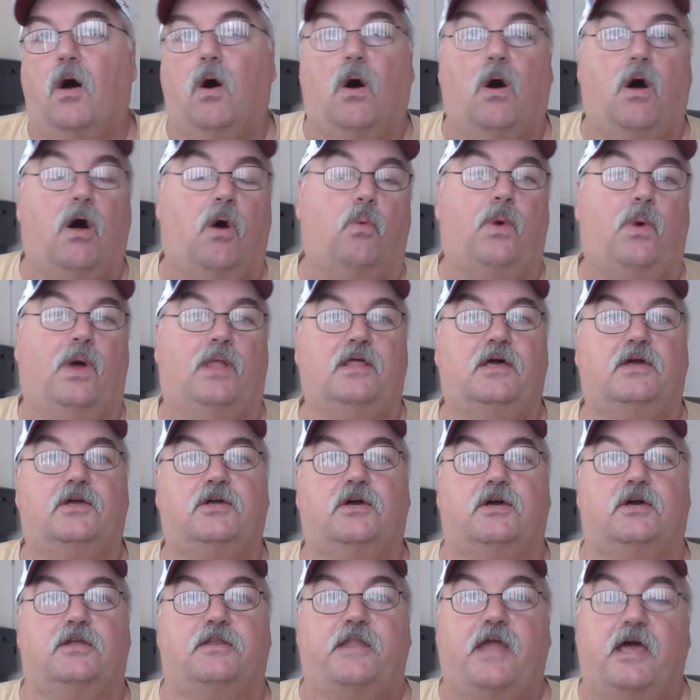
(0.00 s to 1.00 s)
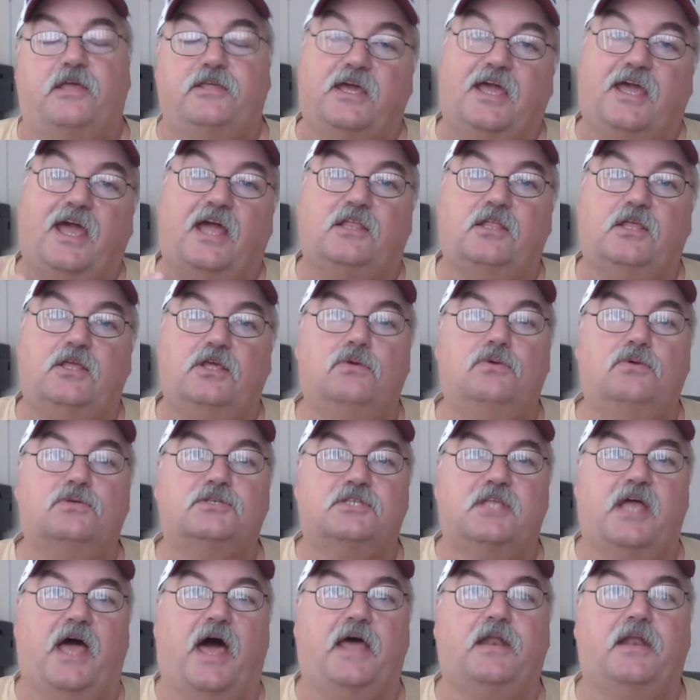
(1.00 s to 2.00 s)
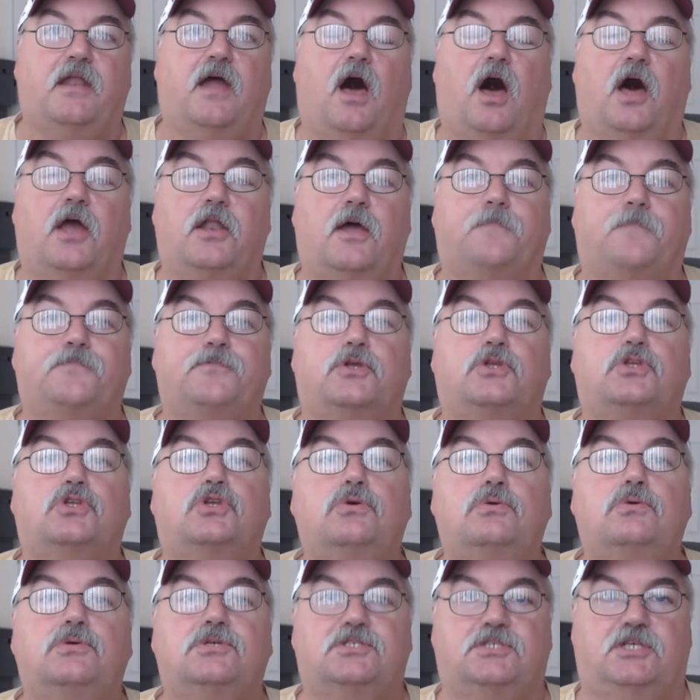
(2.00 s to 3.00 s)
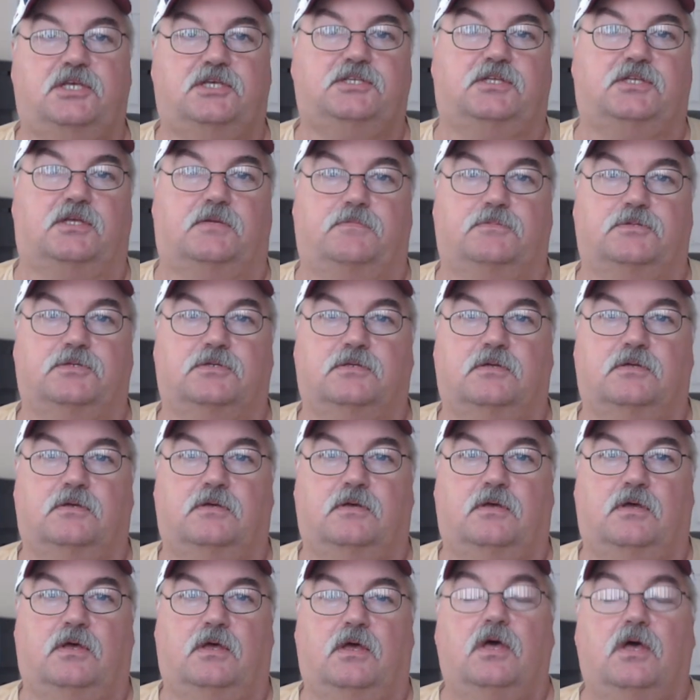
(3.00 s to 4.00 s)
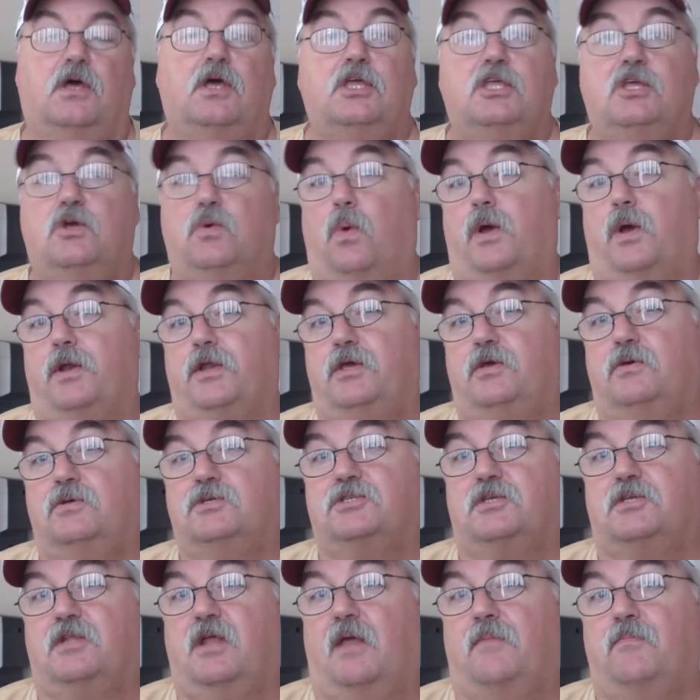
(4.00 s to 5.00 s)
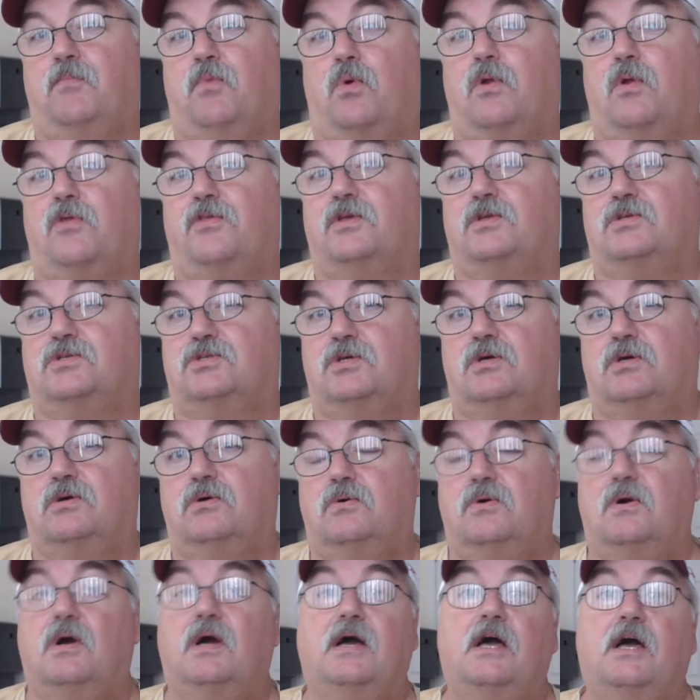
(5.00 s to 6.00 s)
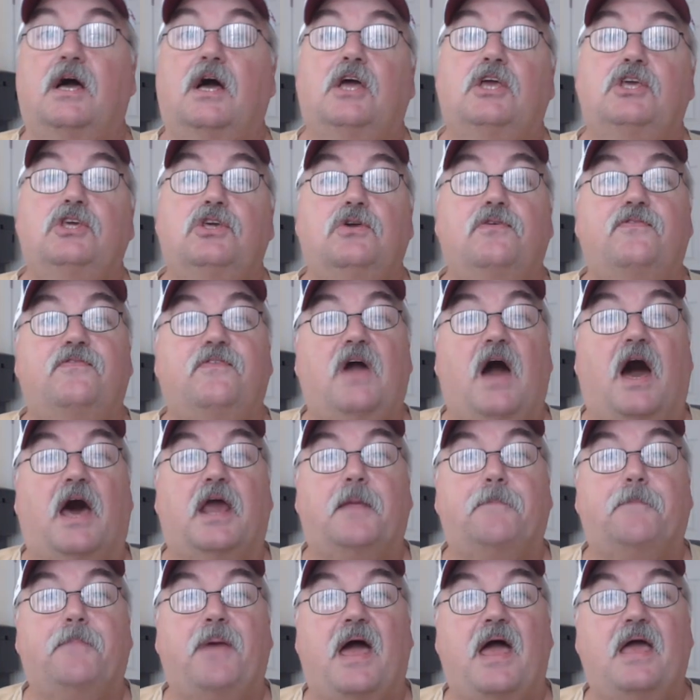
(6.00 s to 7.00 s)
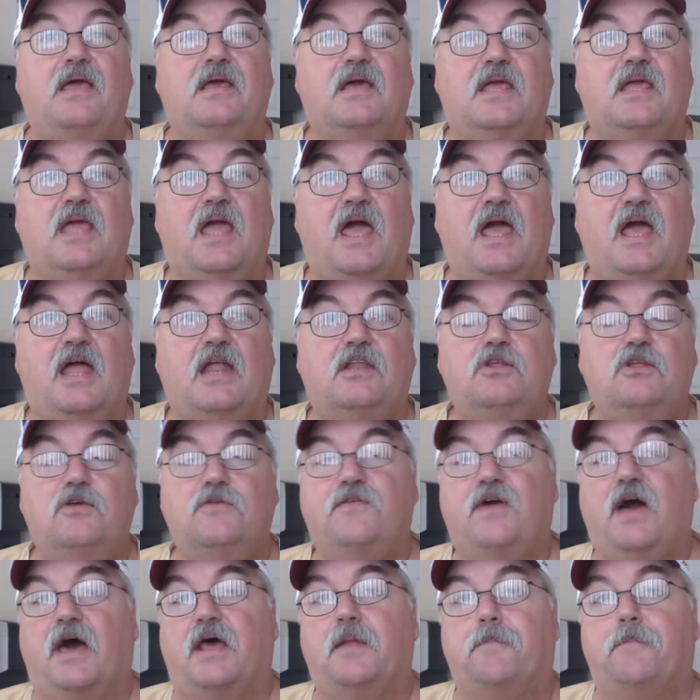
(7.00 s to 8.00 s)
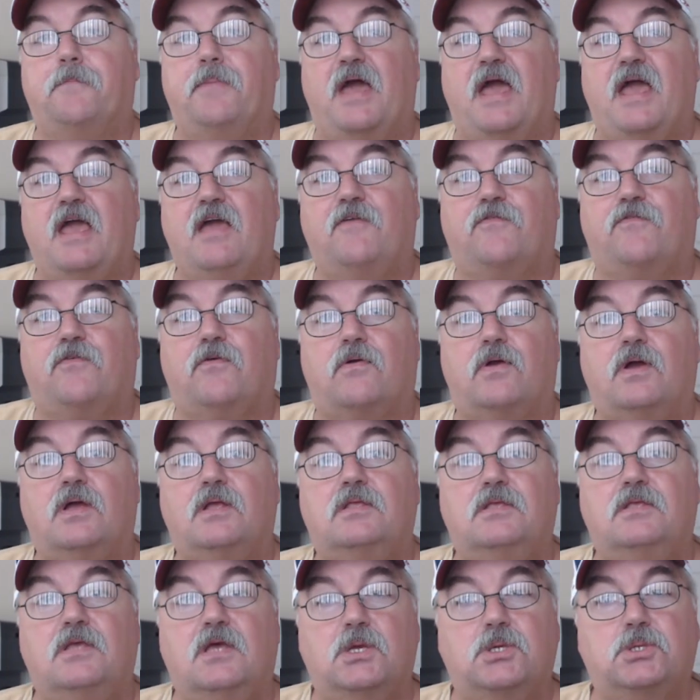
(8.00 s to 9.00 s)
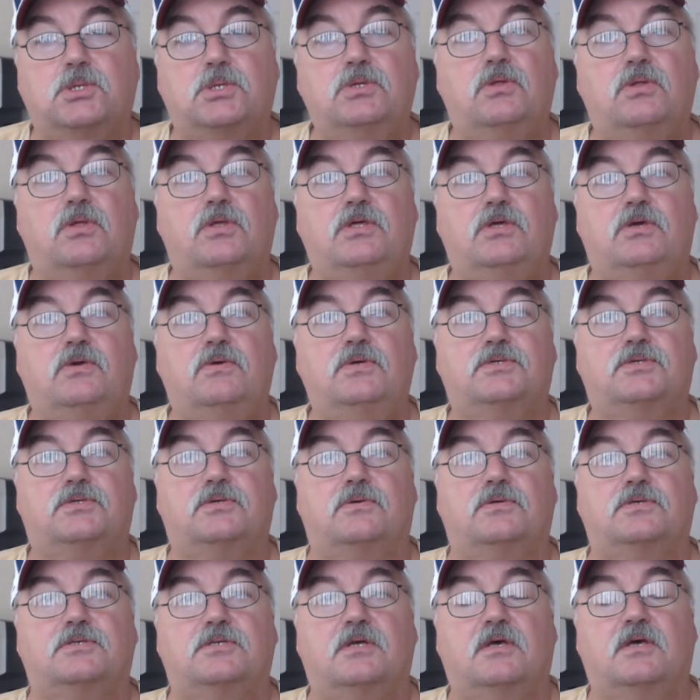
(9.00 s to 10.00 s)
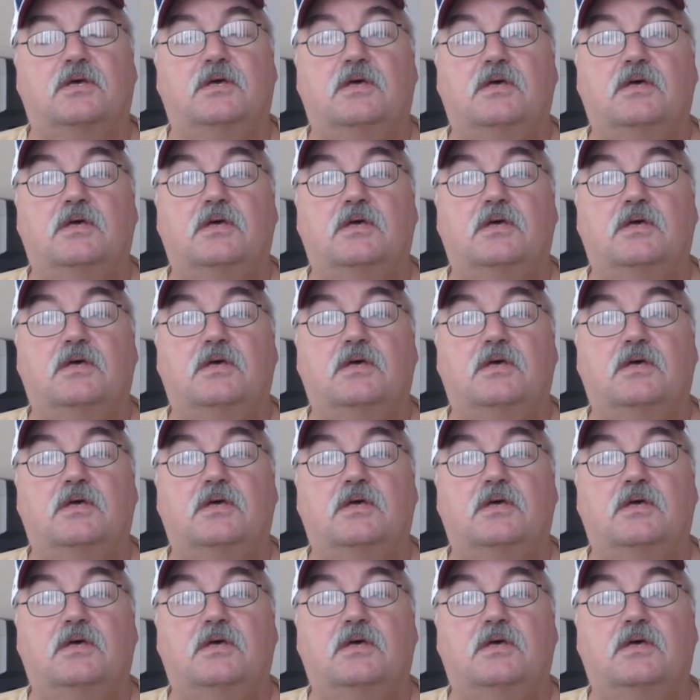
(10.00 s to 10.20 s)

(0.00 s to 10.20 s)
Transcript: All well and good. Now you get to use that on up to 2 systems. You want to use it on more than 2? You've got to pay again. You've got to pay for additional users.